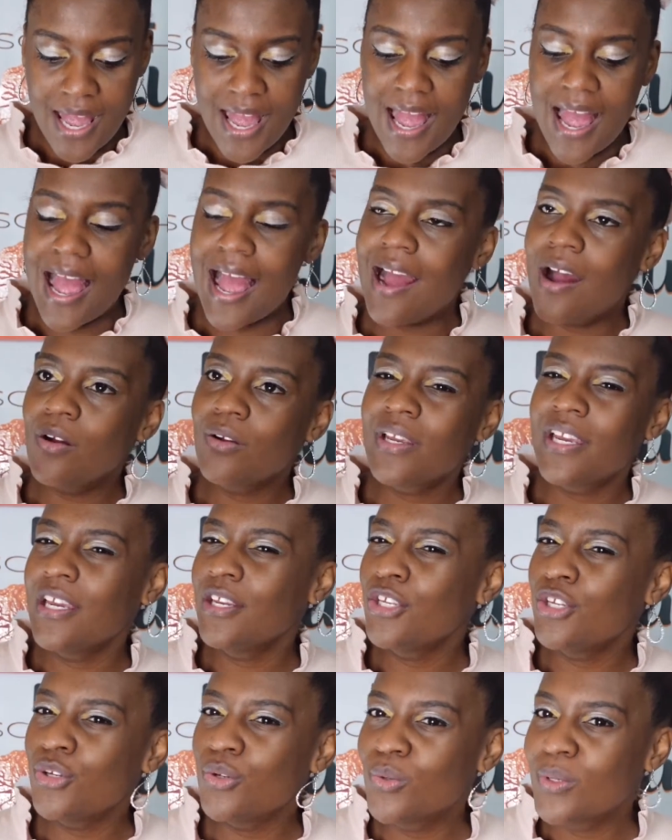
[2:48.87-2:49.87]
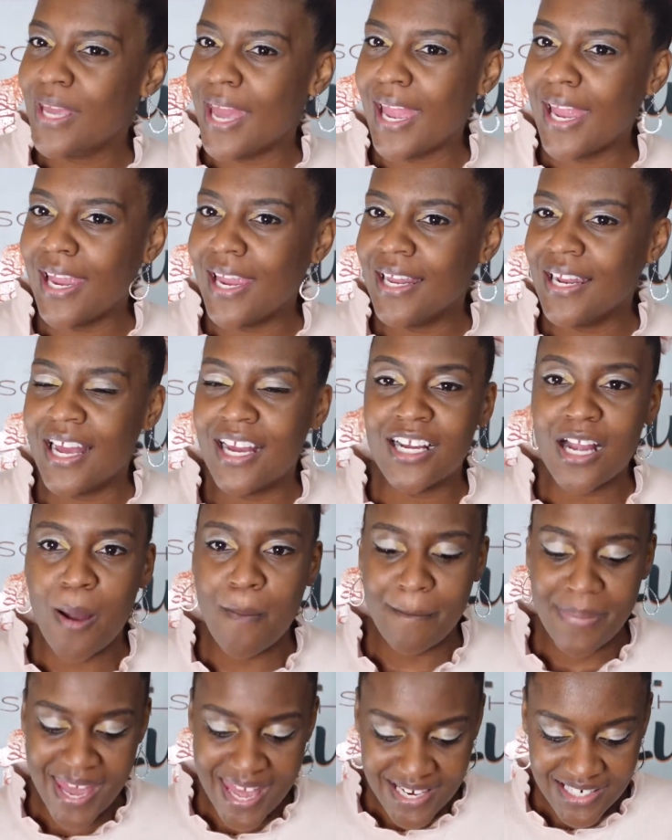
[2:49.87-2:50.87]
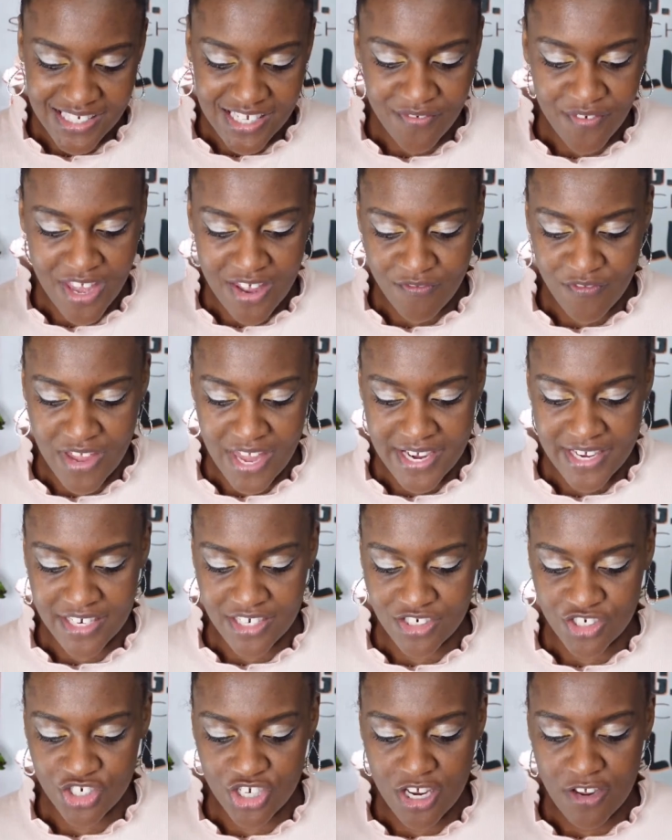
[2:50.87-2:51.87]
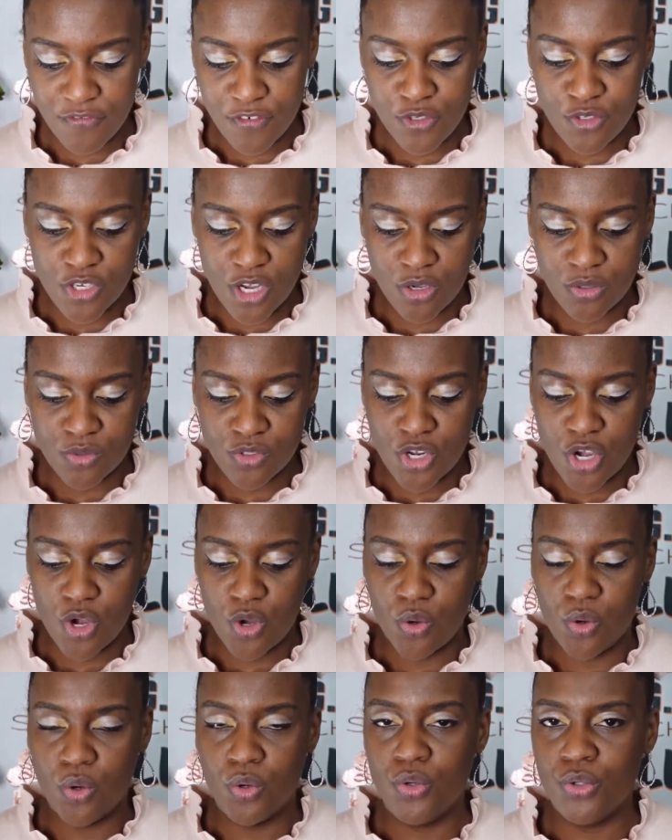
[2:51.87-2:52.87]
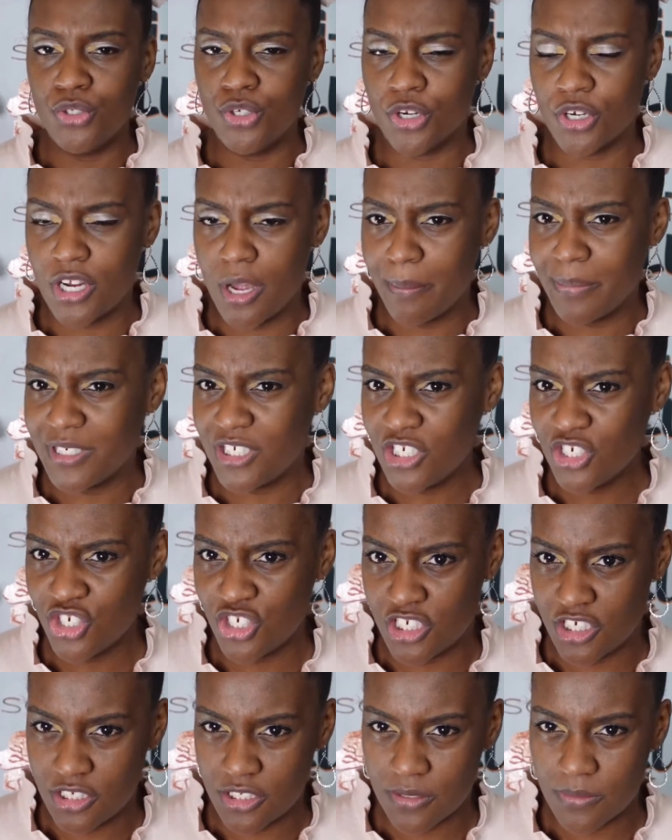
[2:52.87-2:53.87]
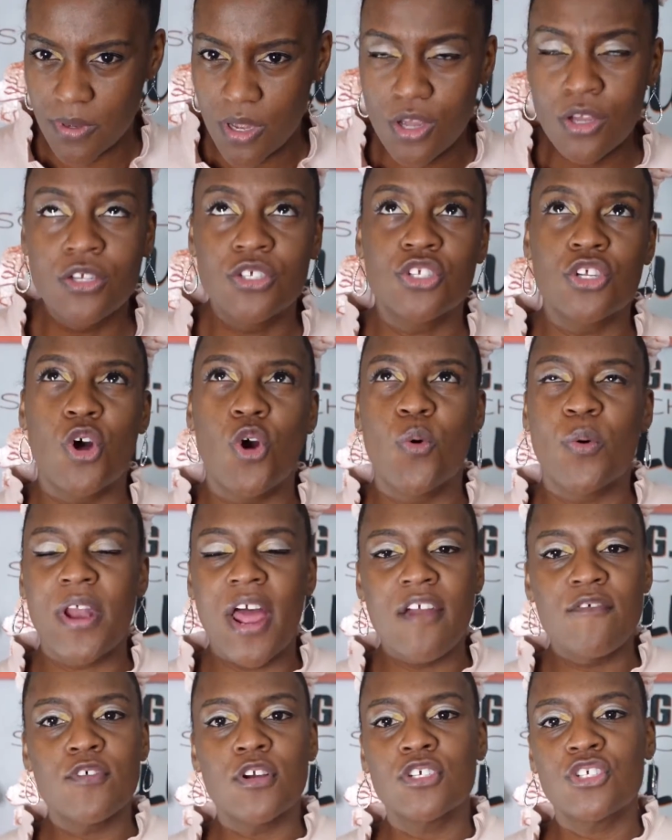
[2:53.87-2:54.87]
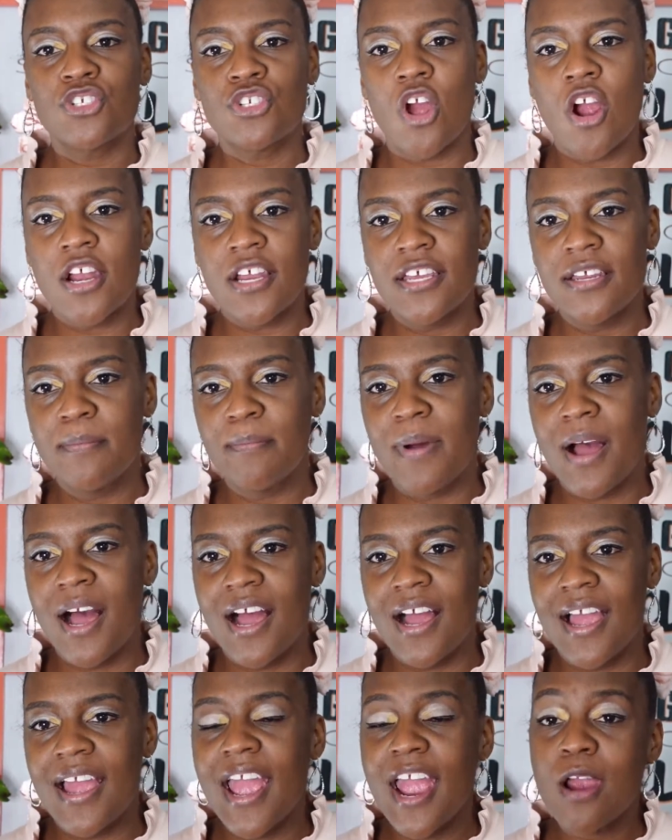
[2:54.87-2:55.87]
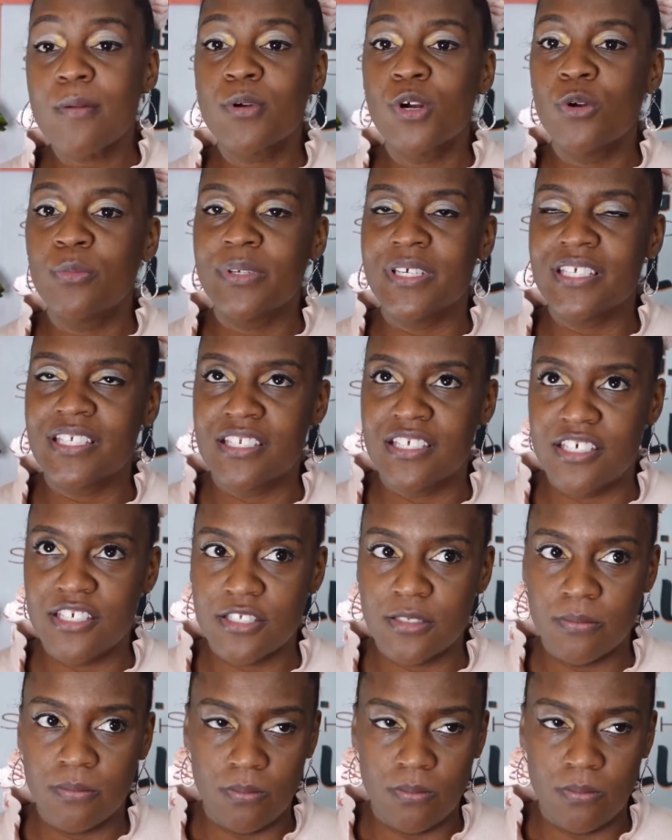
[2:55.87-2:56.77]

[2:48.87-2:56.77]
How can you gain a competitive advantage if you don't know who your competition is? So when I first started my hairbow business,